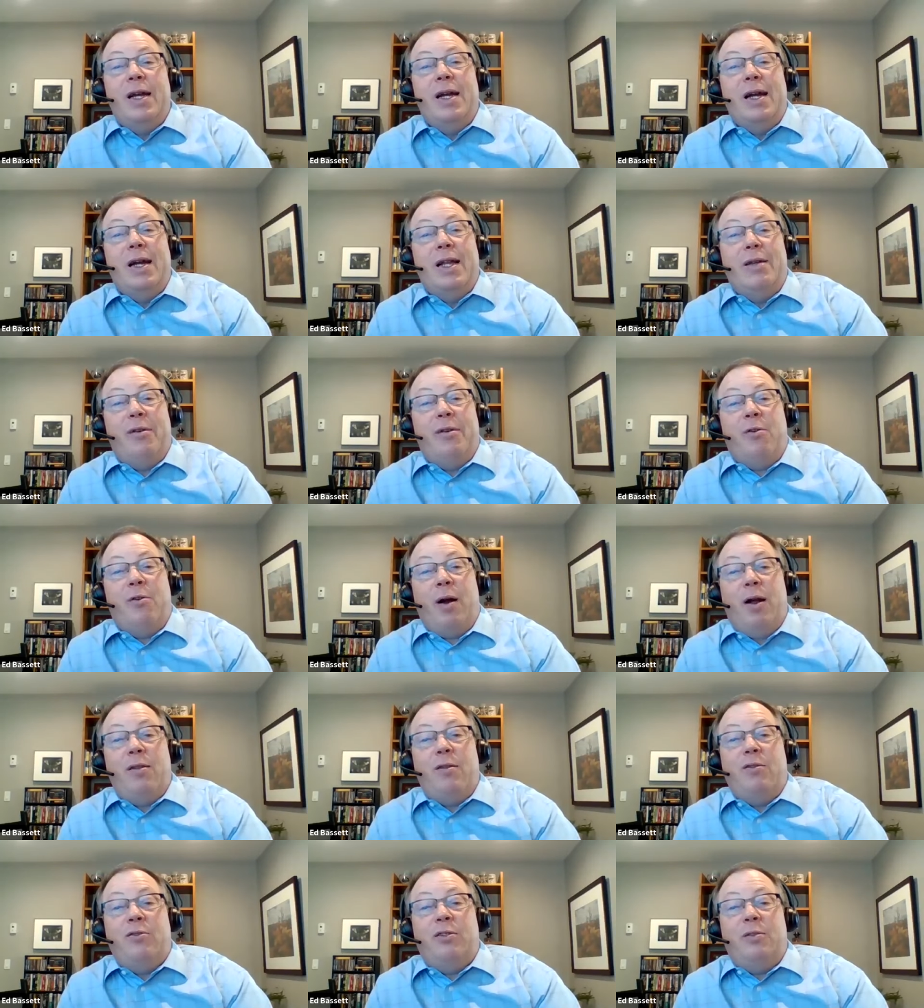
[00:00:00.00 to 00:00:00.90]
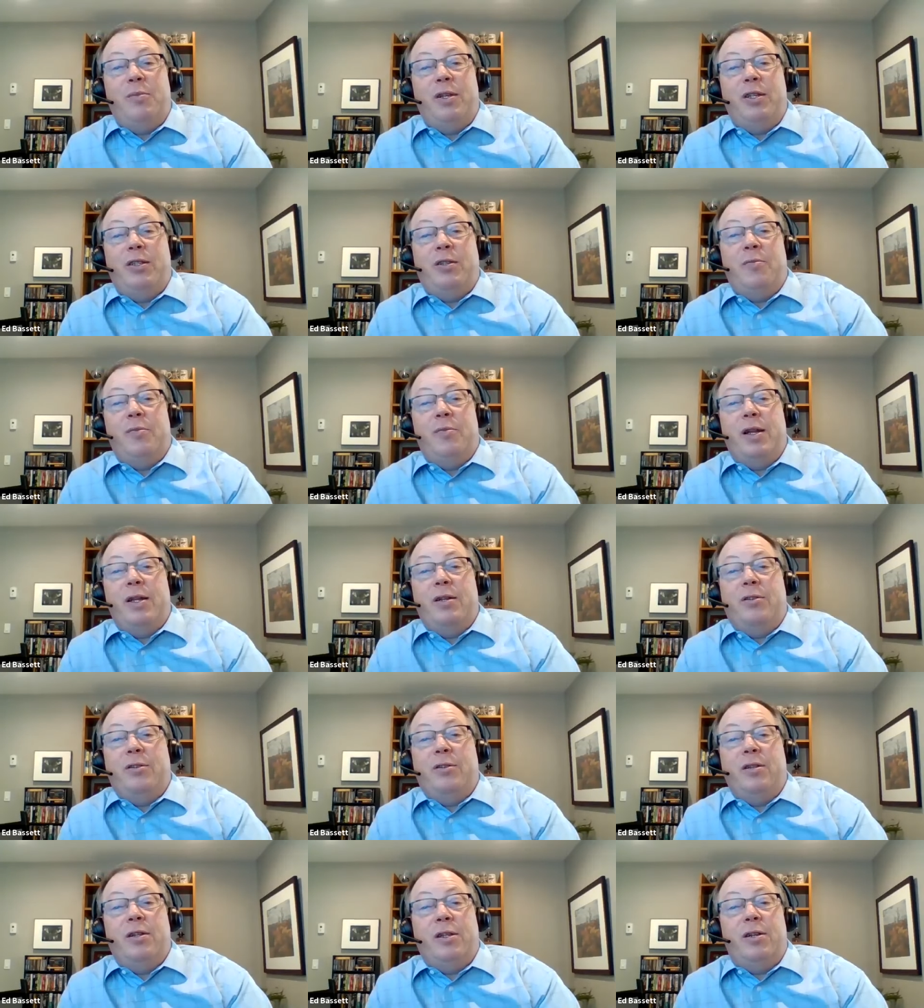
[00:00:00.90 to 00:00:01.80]
and they require those to be submitted
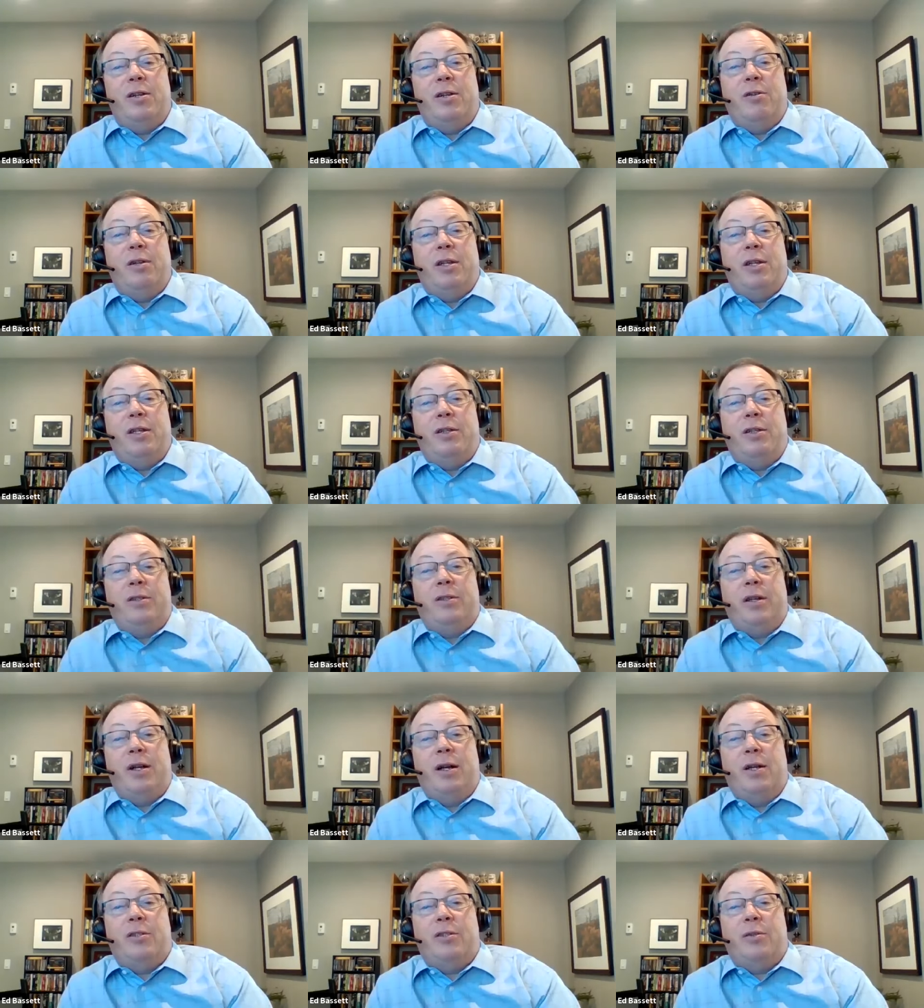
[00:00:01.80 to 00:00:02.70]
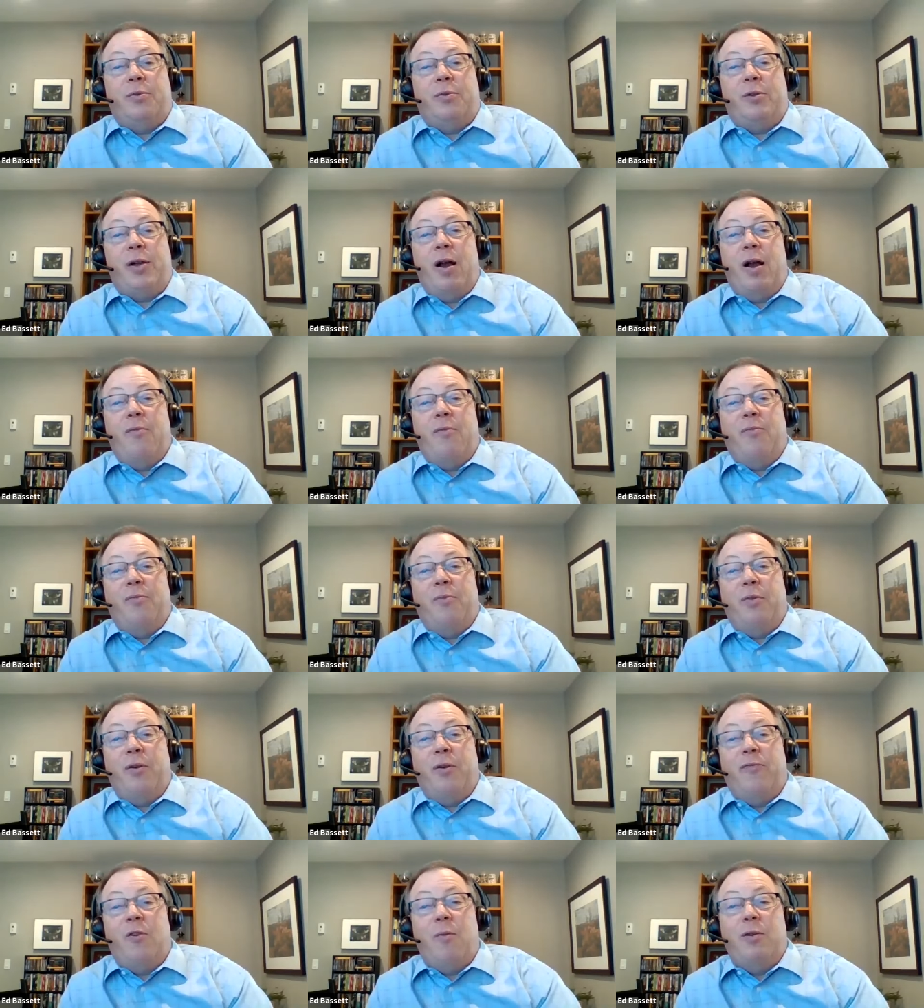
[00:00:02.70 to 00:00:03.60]
to the DoD's uh, Supplier
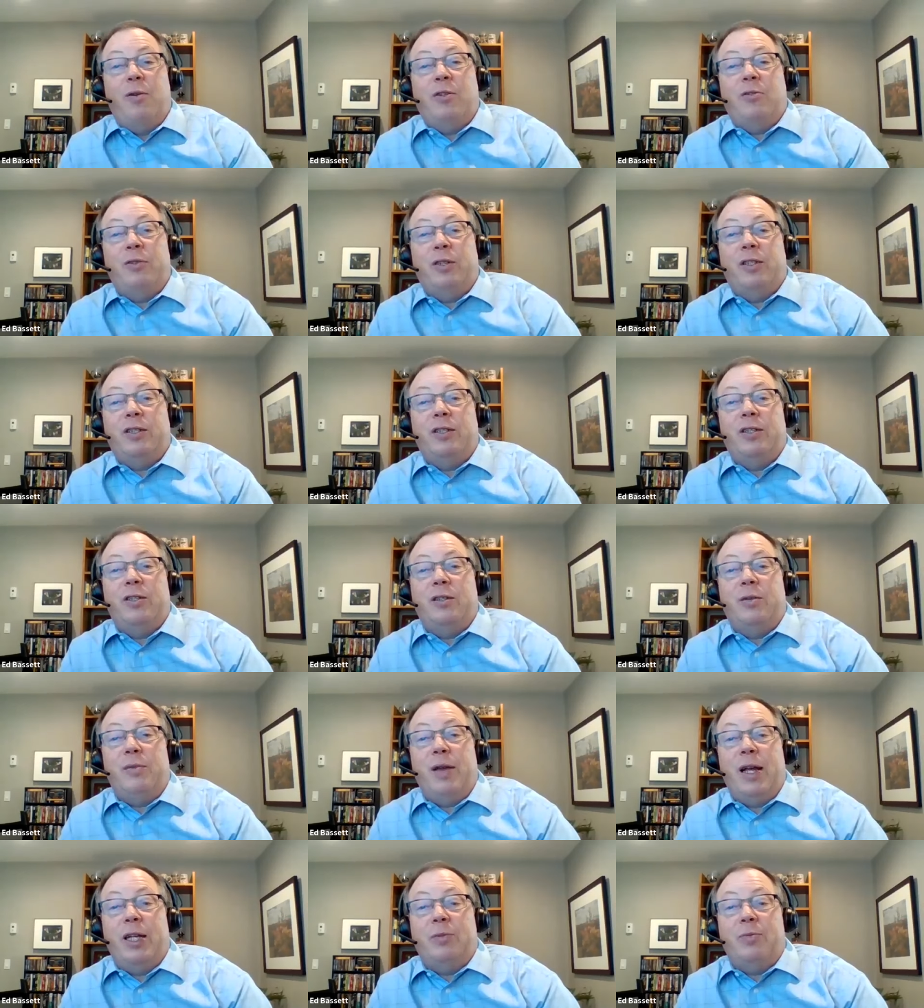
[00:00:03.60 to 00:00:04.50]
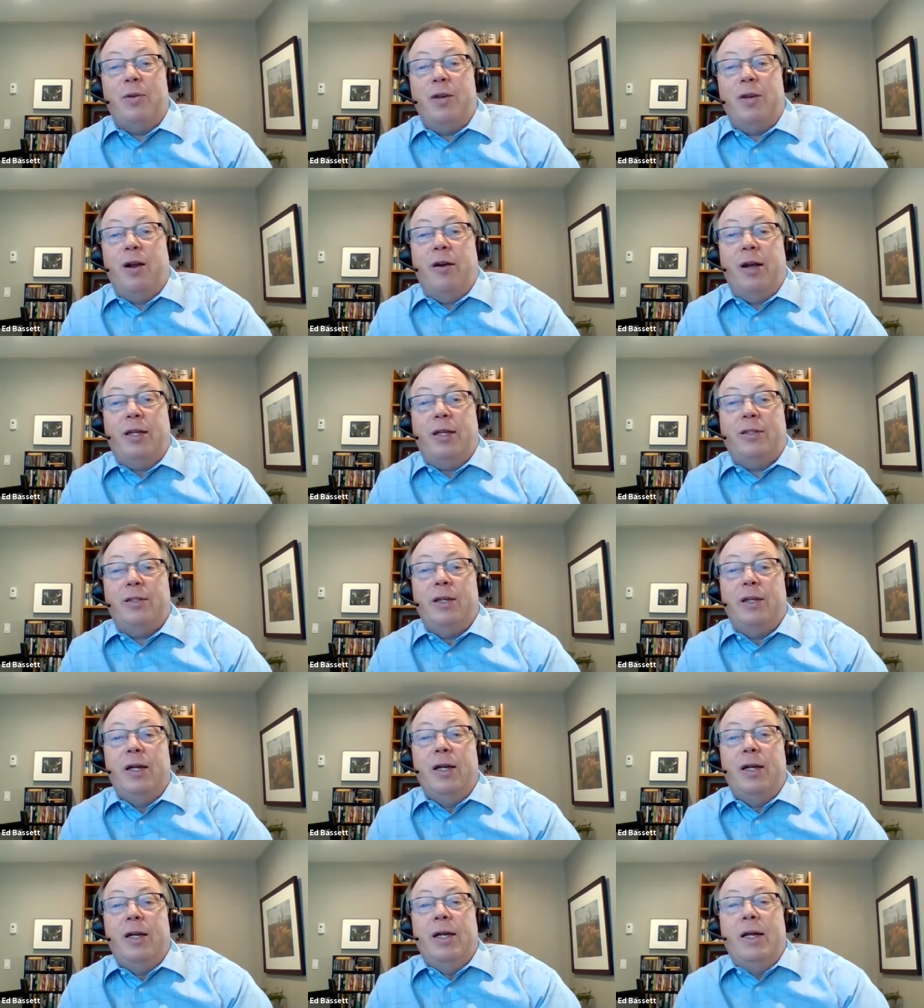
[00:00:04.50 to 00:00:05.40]
Performance Risk System
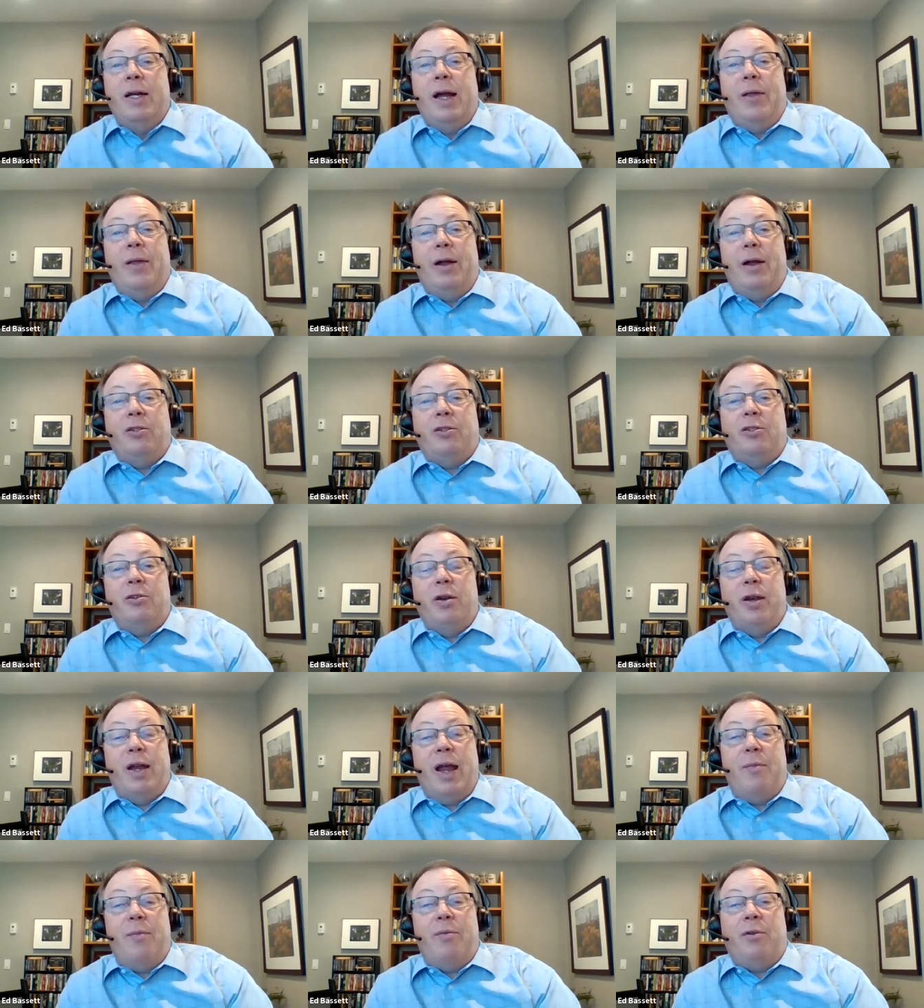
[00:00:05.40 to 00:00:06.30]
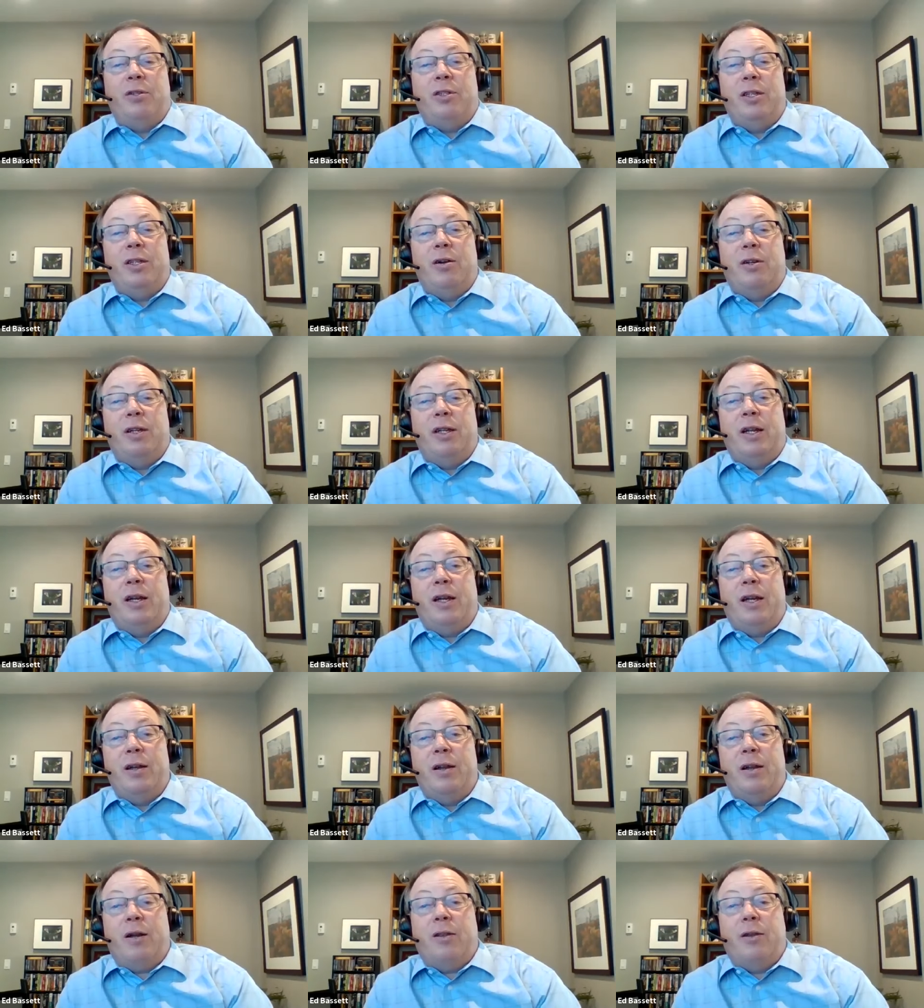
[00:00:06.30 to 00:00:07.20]
and they also enable DoD to
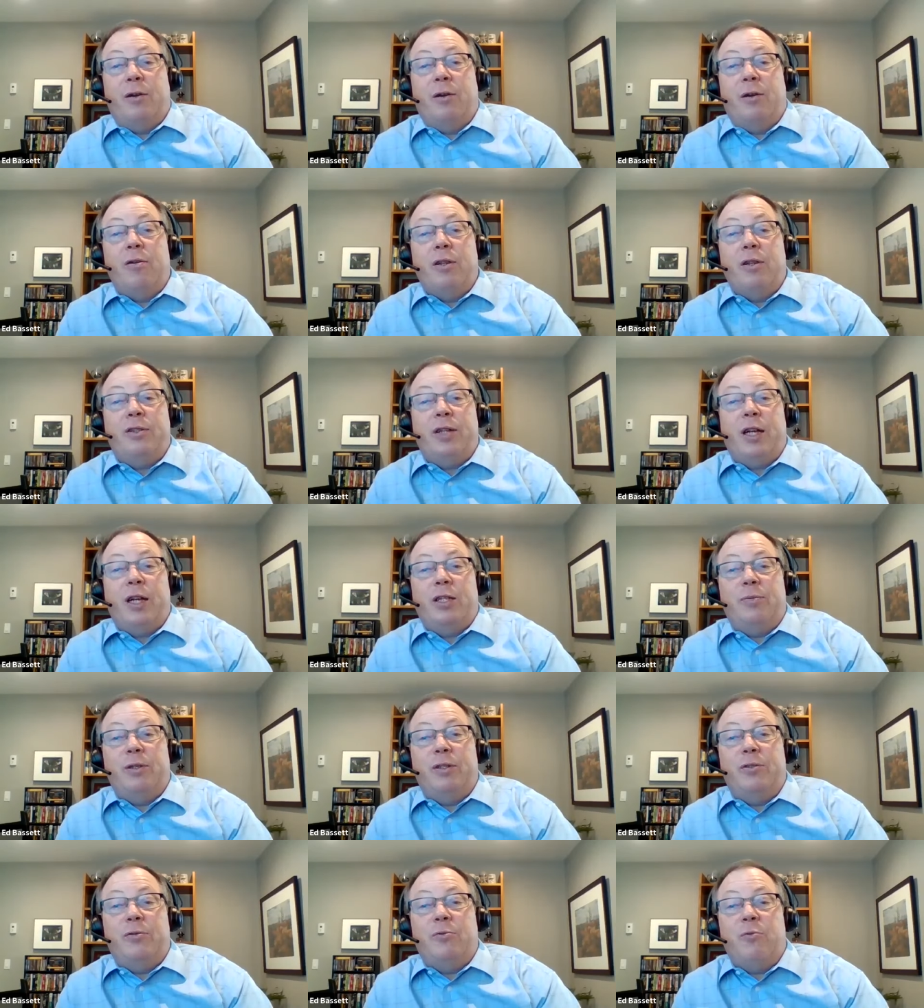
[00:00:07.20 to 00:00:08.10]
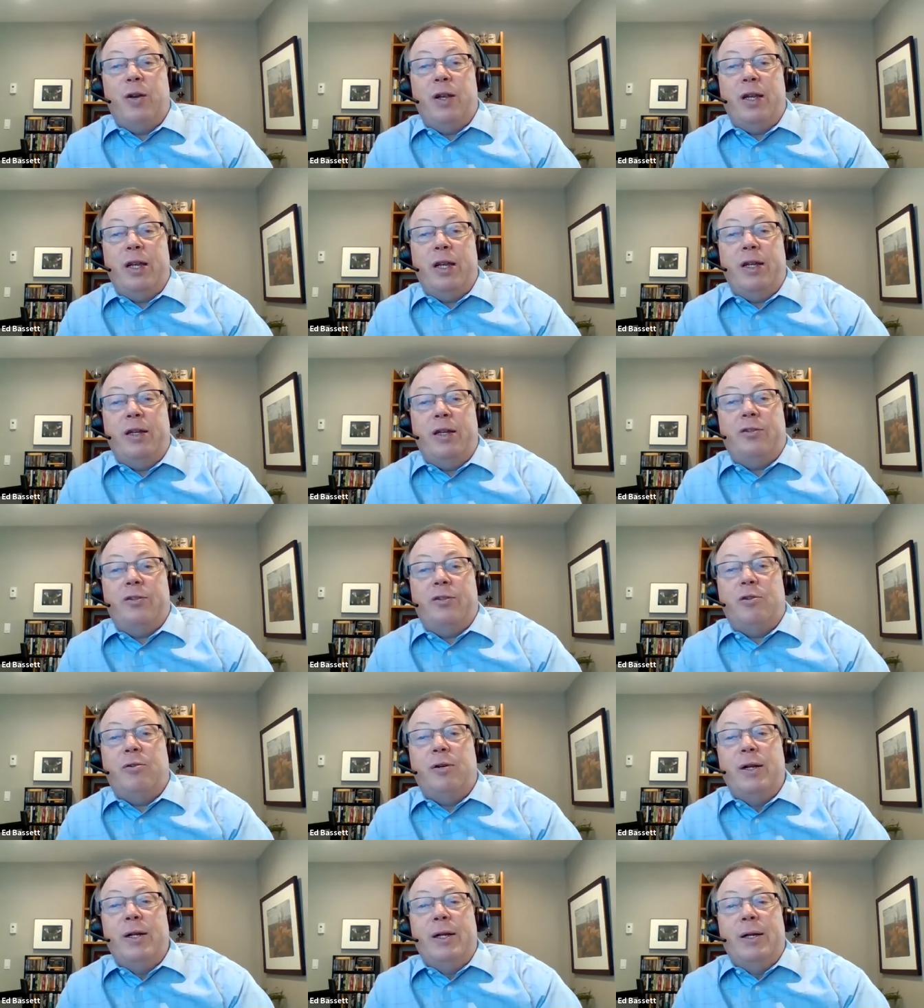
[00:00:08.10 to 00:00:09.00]
conduct their own assessments when needed.
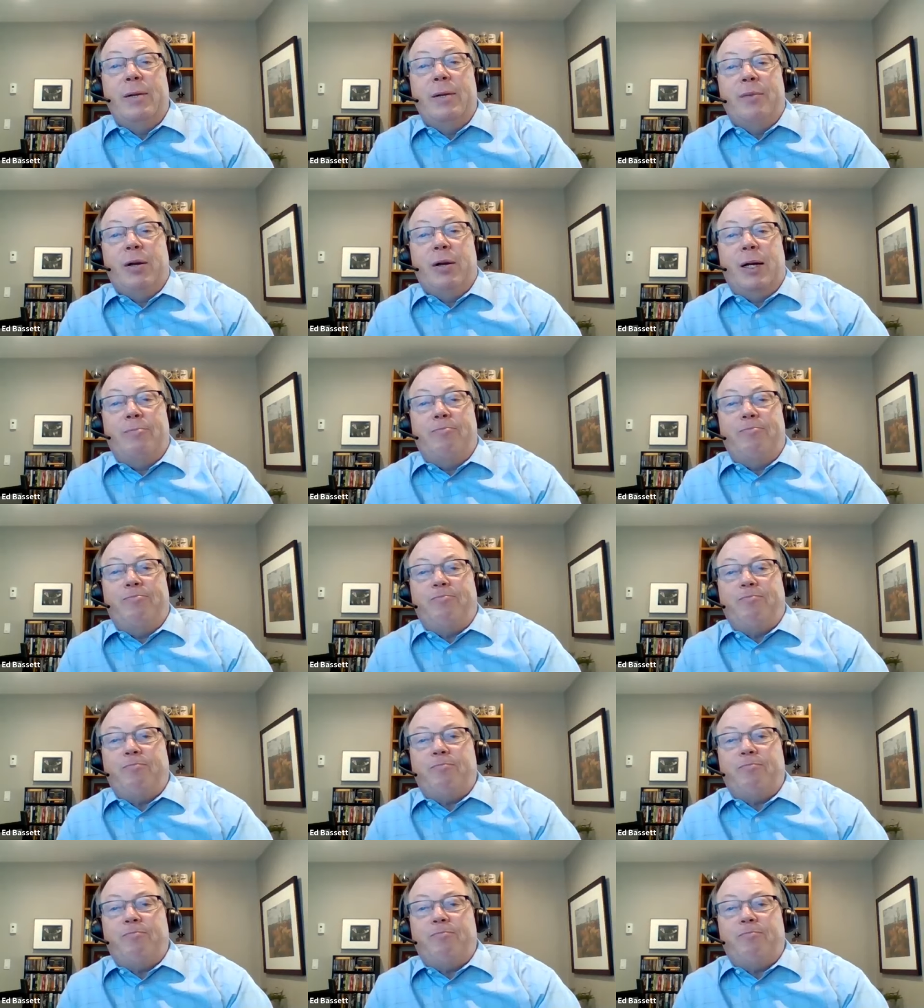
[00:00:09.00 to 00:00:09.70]
So um,